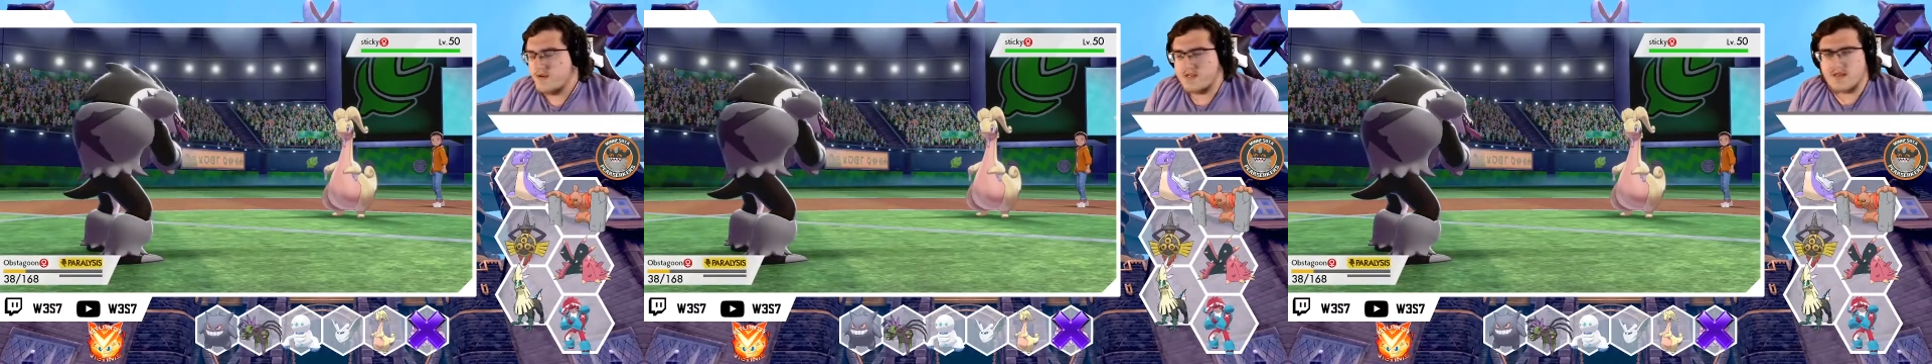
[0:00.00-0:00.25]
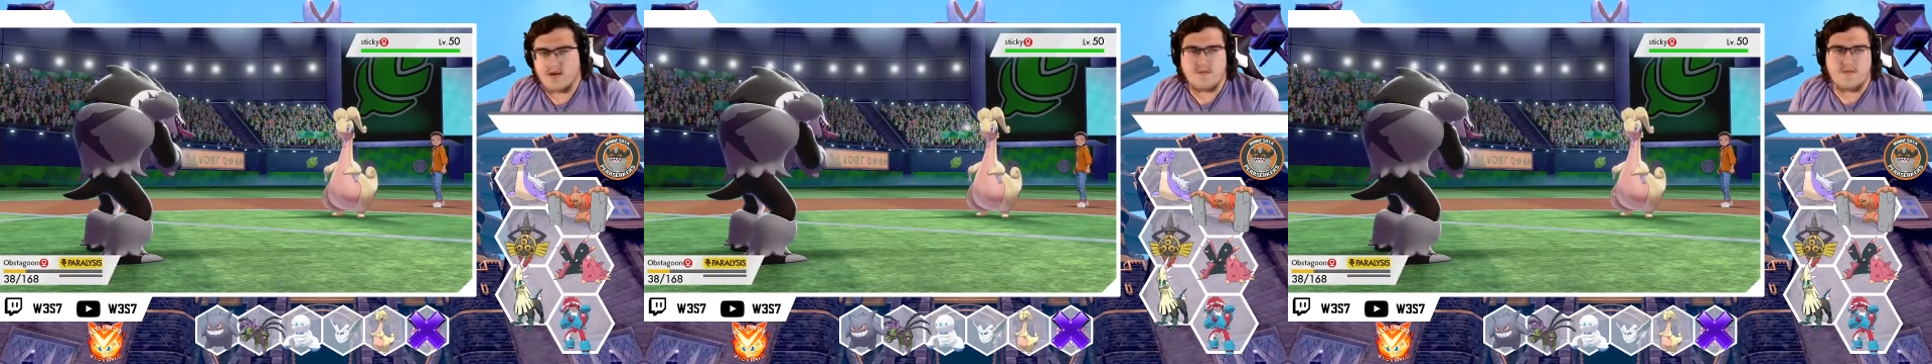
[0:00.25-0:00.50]

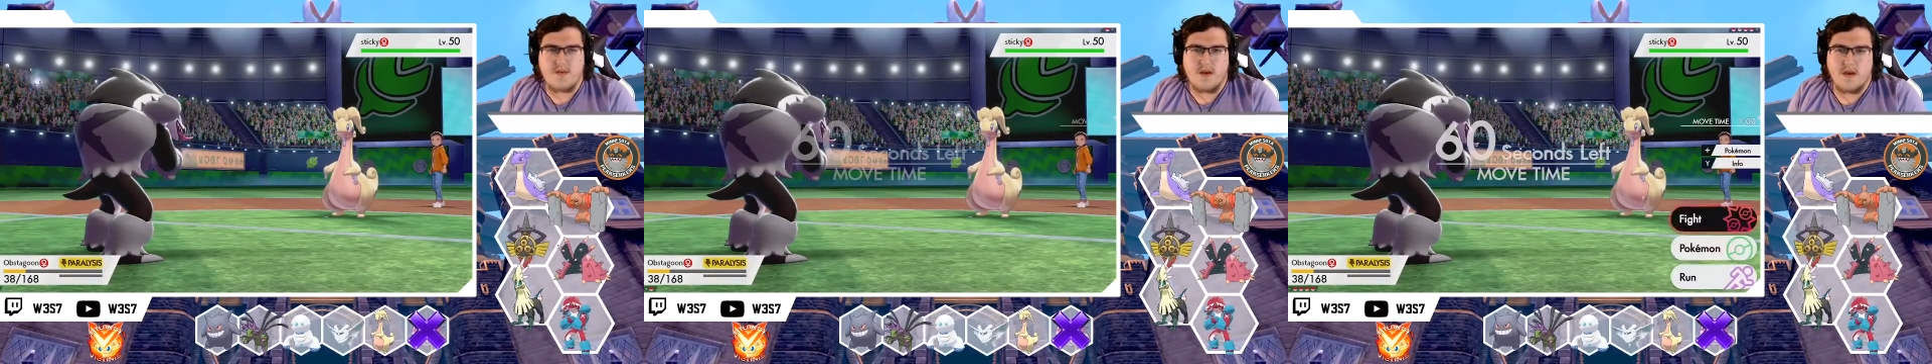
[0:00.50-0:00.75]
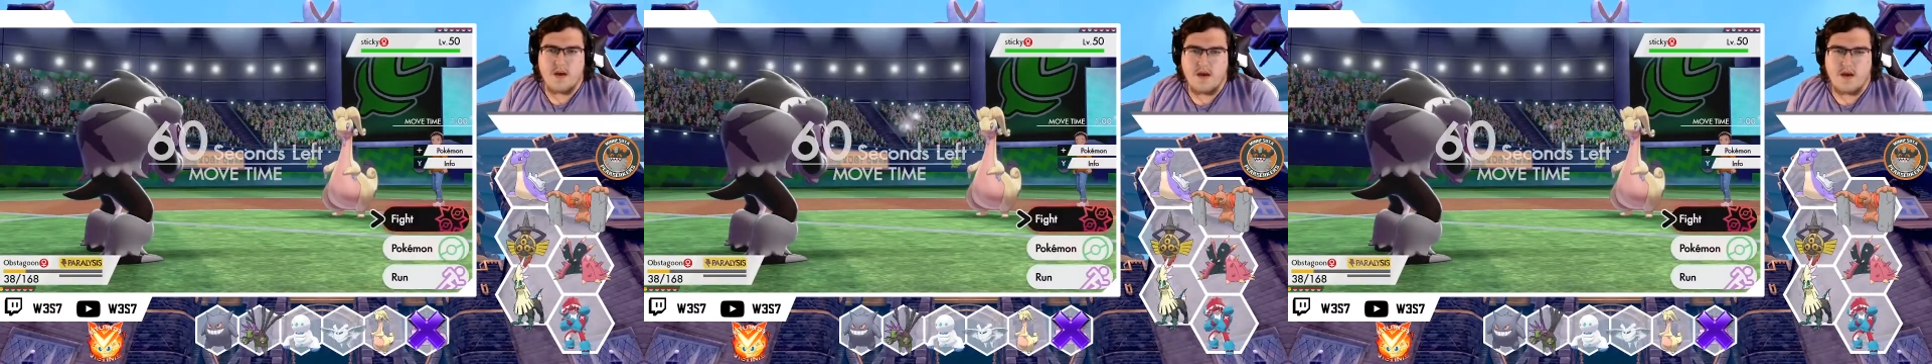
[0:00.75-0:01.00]
So,
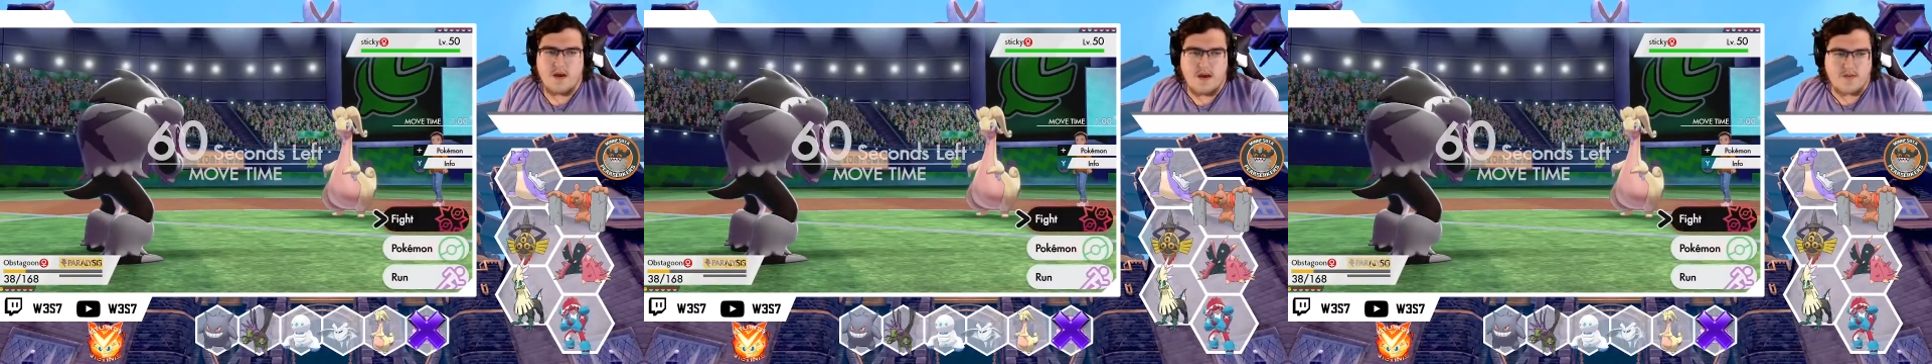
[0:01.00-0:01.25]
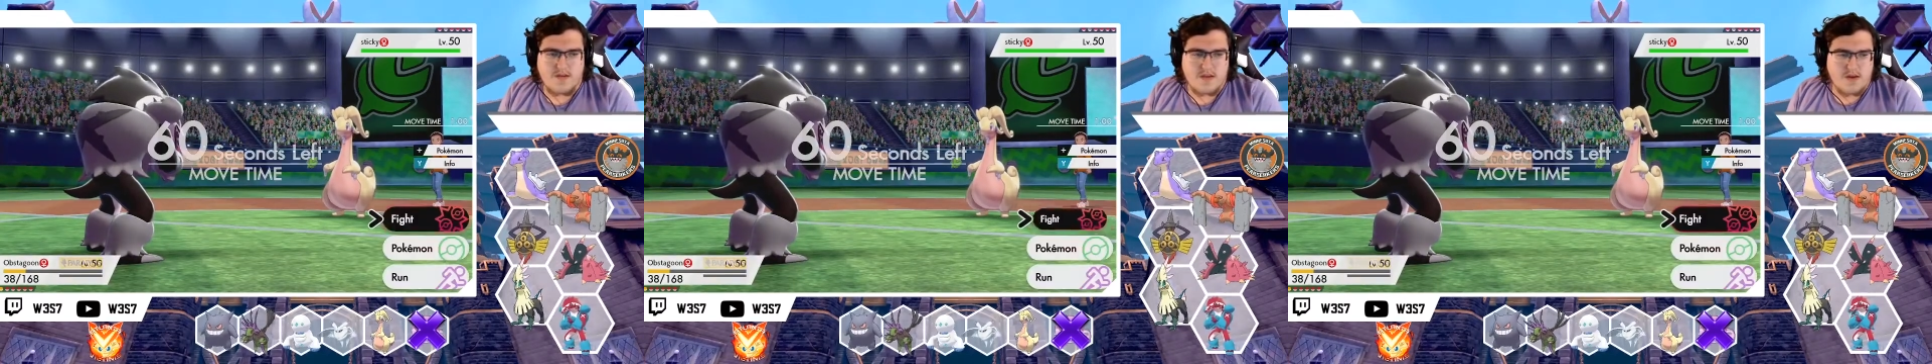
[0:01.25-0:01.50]
uh,
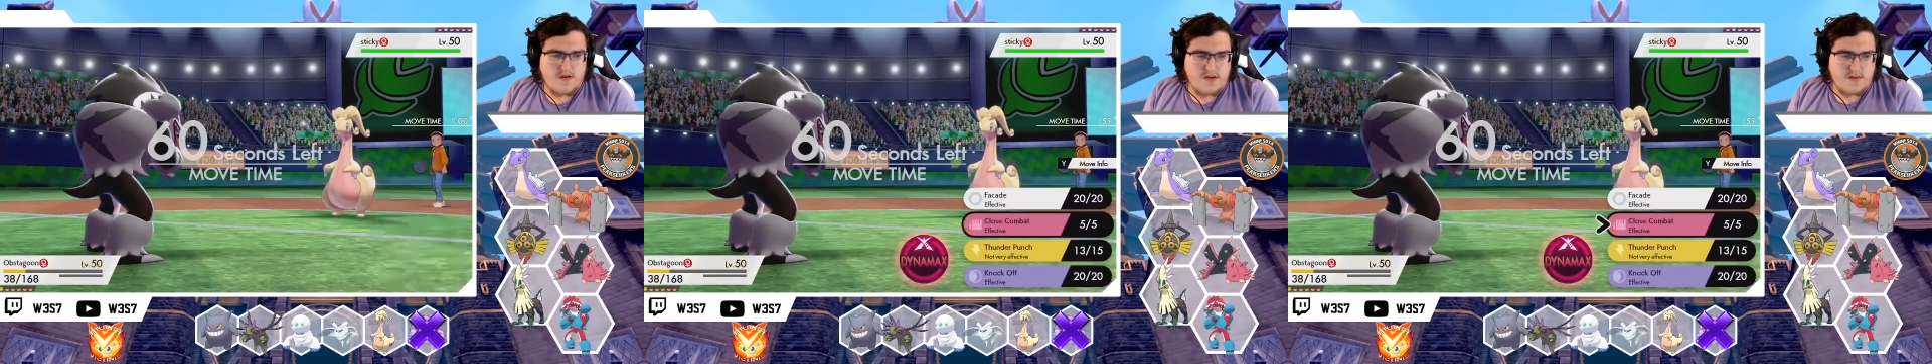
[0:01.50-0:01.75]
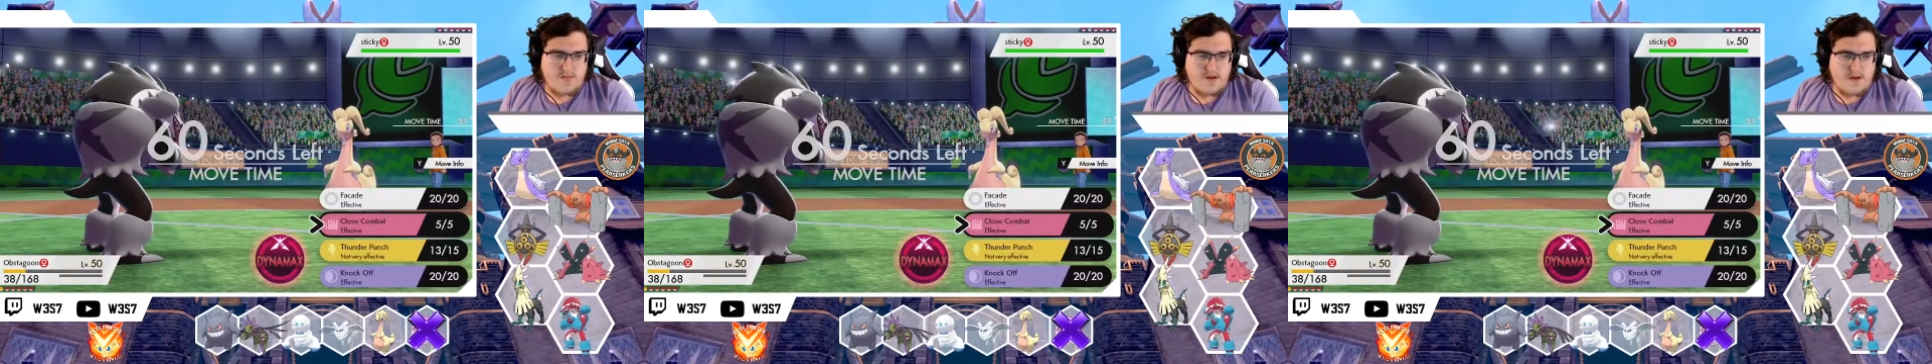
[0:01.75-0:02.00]
Obstagoon is
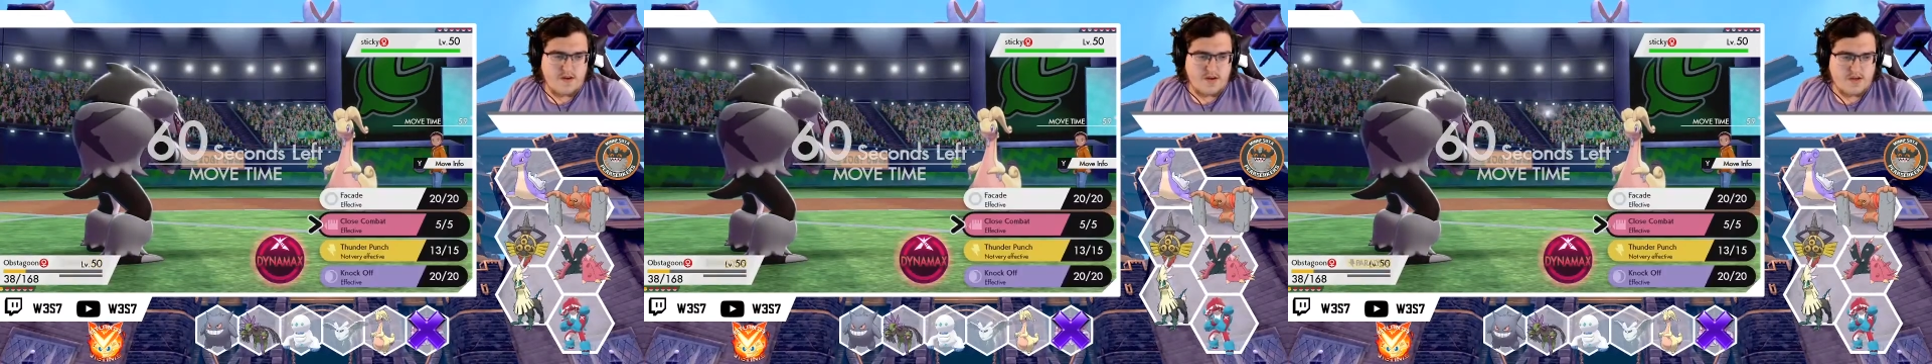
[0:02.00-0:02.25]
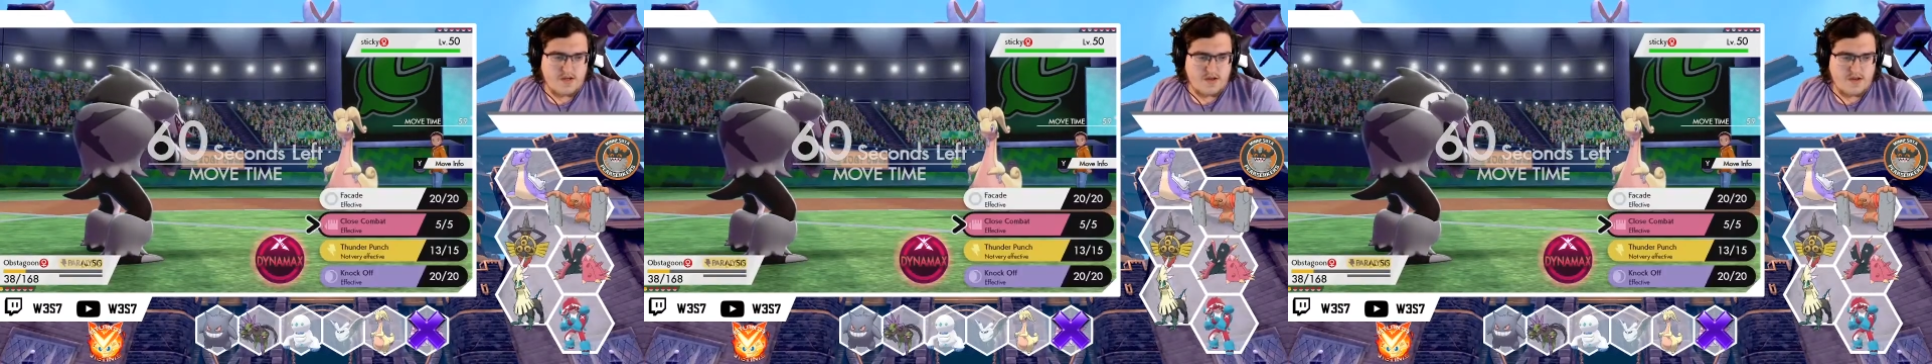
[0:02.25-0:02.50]
pretty
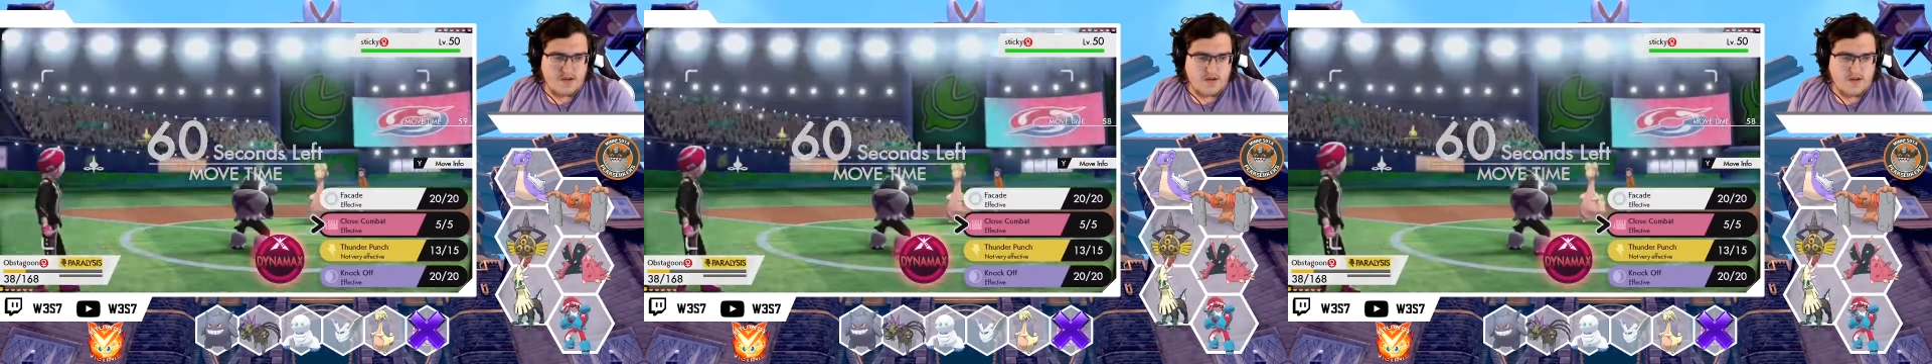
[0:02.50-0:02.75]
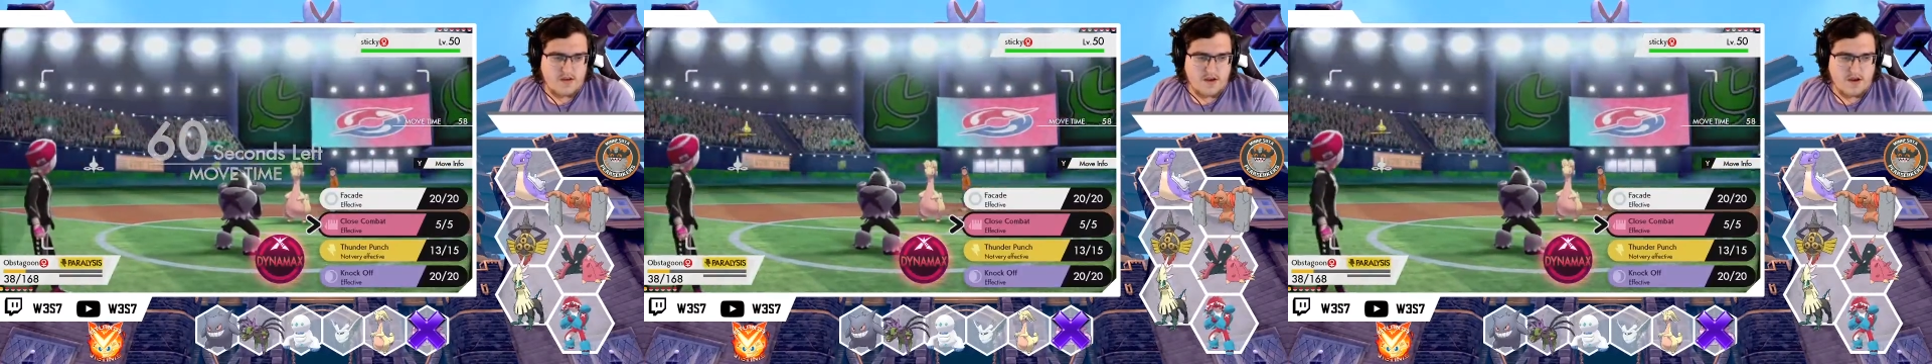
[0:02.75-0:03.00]
much
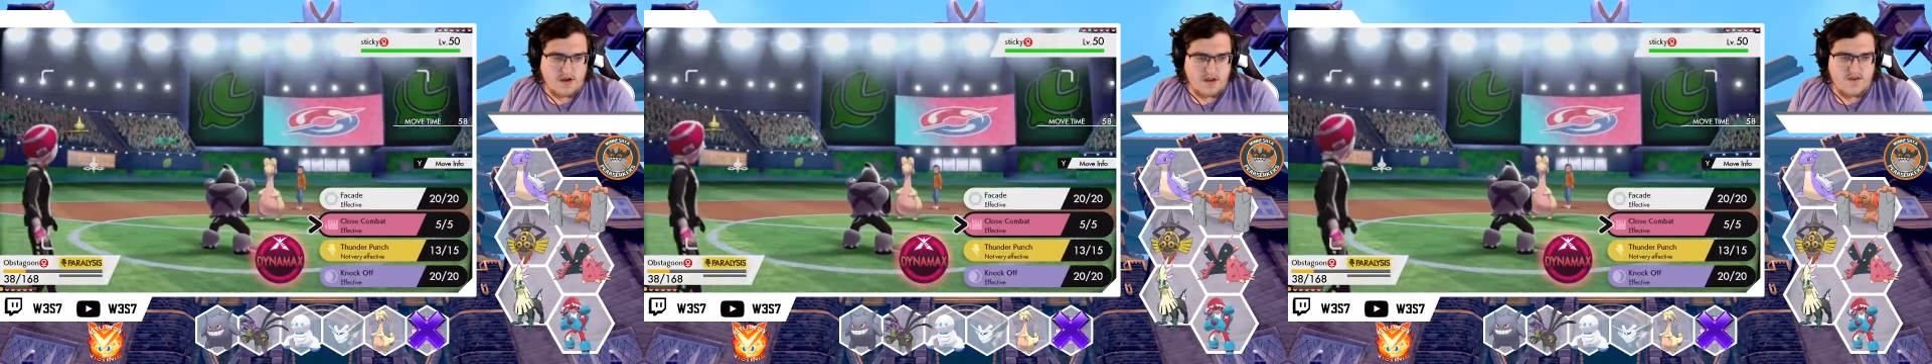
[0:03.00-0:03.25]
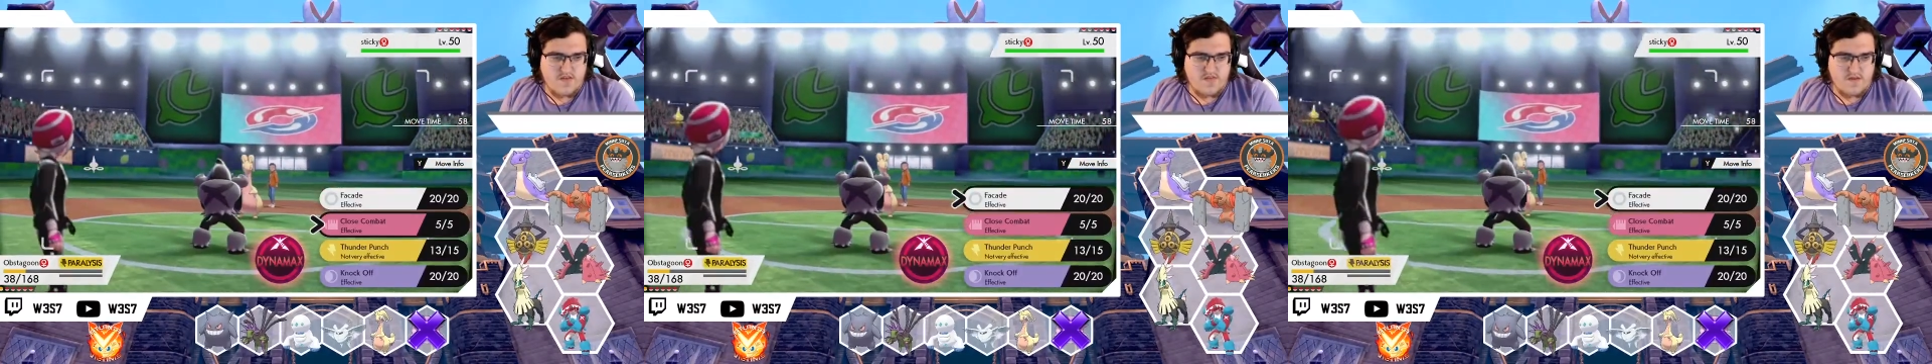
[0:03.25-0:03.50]
not
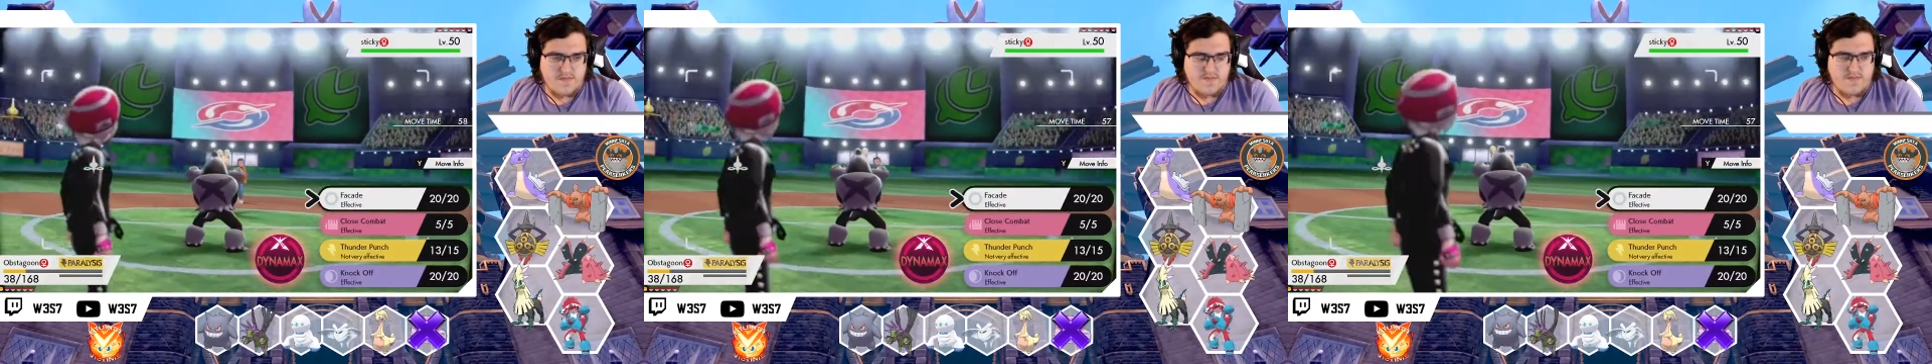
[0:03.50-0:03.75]
useful.